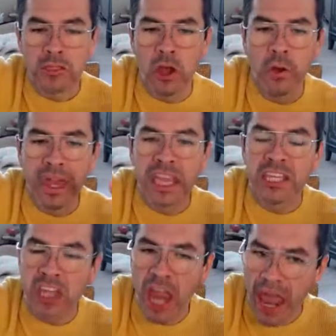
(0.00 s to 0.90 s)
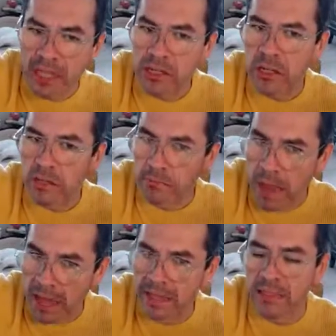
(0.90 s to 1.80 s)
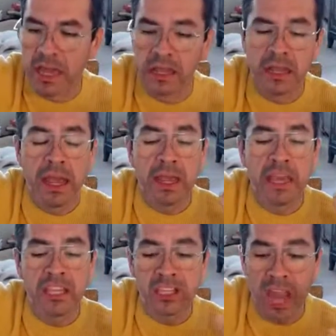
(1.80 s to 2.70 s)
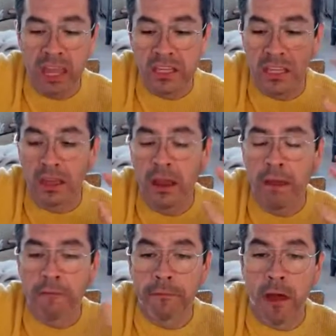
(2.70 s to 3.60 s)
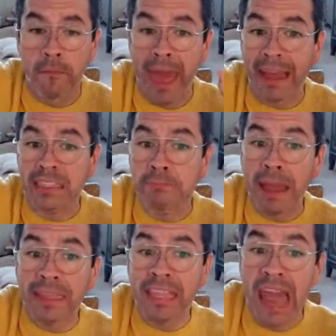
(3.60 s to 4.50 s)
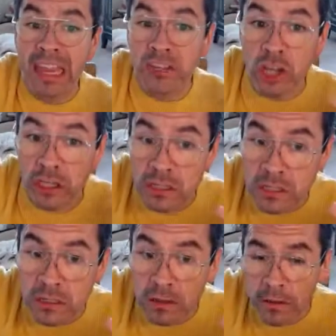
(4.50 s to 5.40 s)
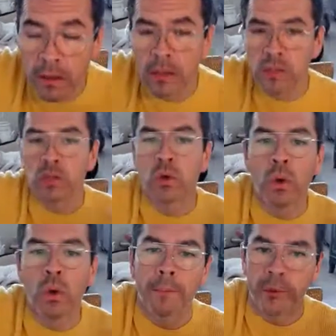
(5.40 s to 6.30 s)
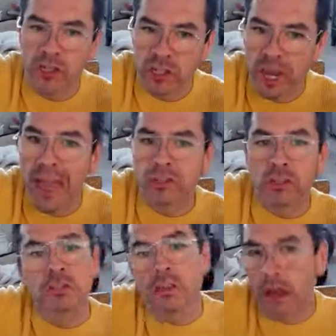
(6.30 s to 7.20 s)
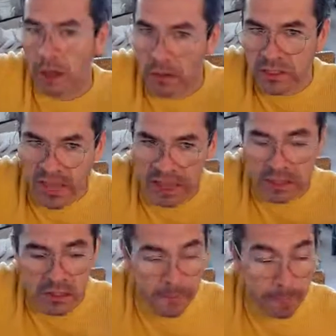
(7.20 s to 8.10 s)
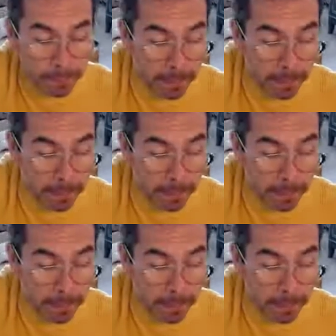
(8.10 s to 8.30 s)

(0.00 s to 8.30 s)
So he changed his mindset. He changed it from expectations to appreciations on a sense,